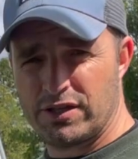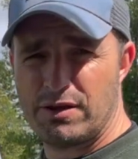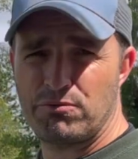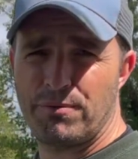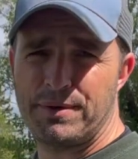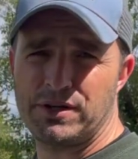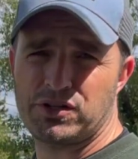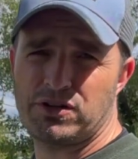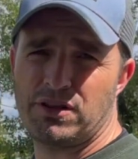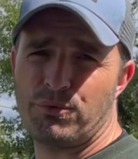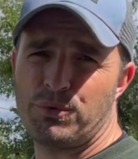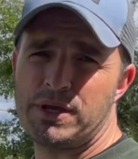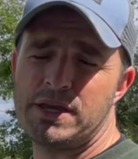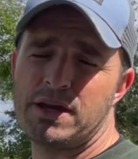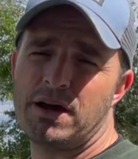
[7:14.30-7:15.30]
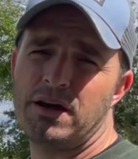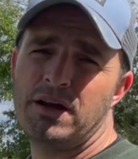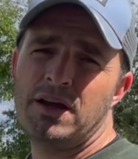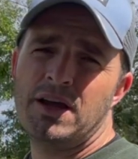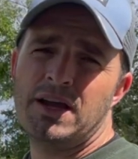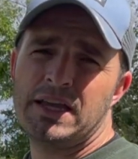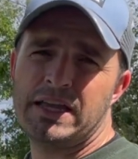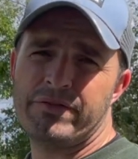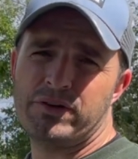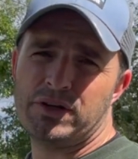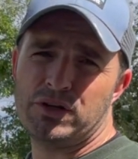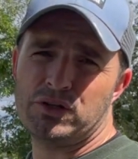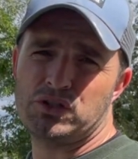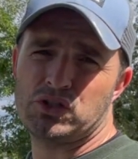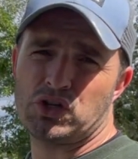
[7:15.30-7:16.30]
then we'll make sure that we give it a
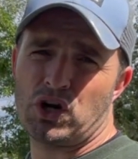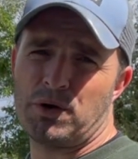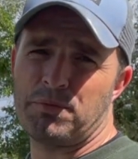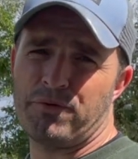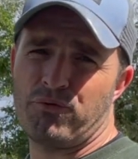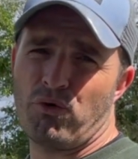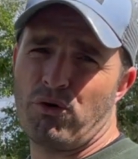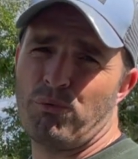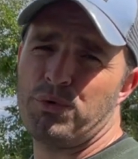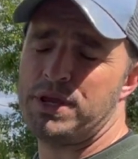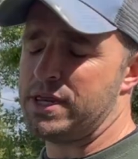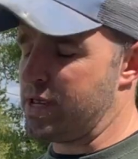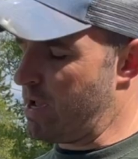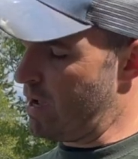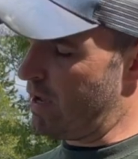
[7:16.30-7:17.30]
good stir before we